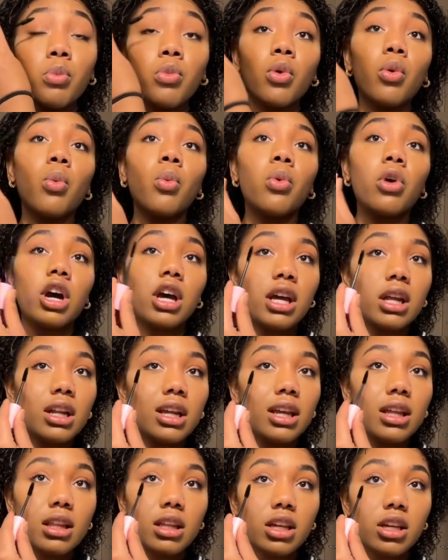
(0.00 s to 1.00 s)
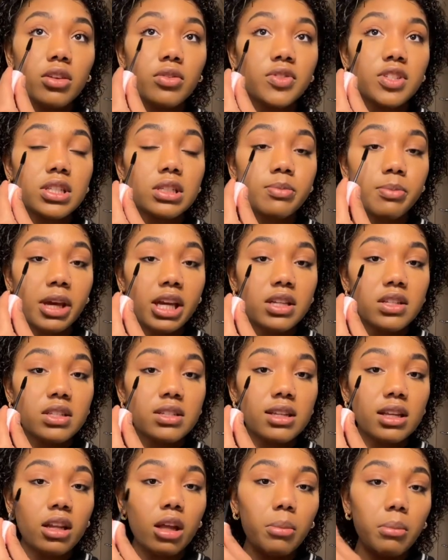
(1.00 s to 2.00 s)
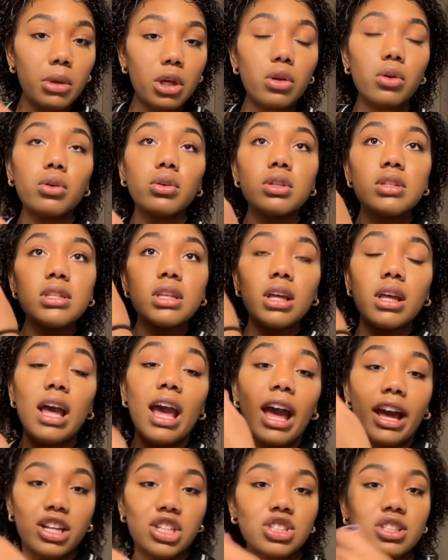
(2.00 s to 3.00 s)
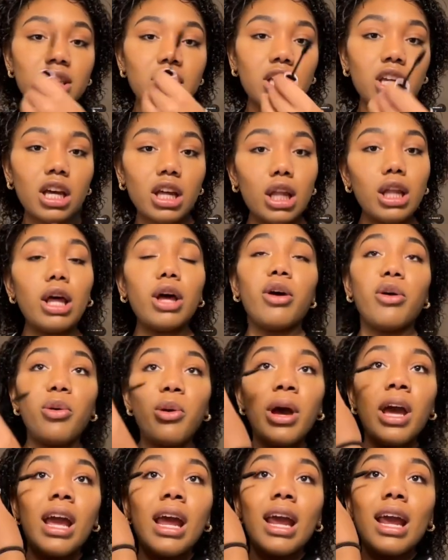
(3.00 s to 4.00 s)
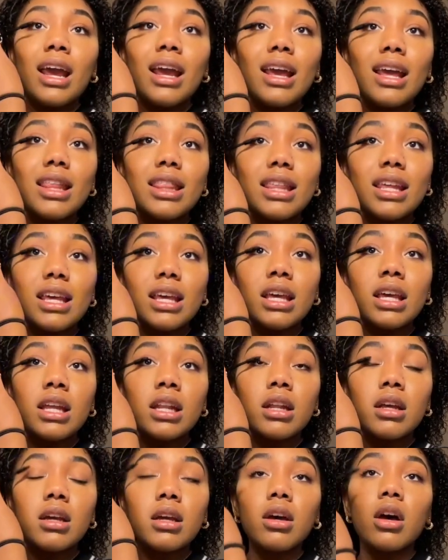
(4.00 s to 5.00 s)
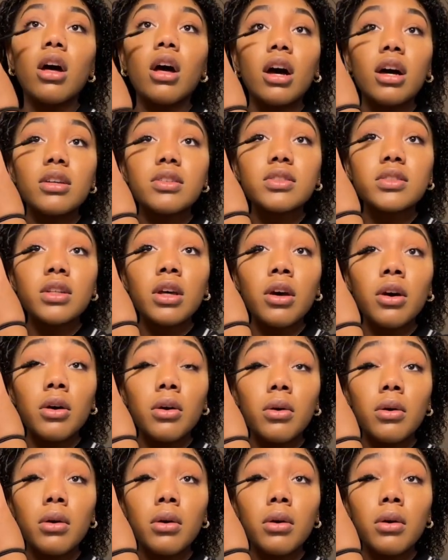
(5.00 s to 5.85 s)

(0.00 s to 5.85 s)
one, it leaves space in the middle to actually glow, and then also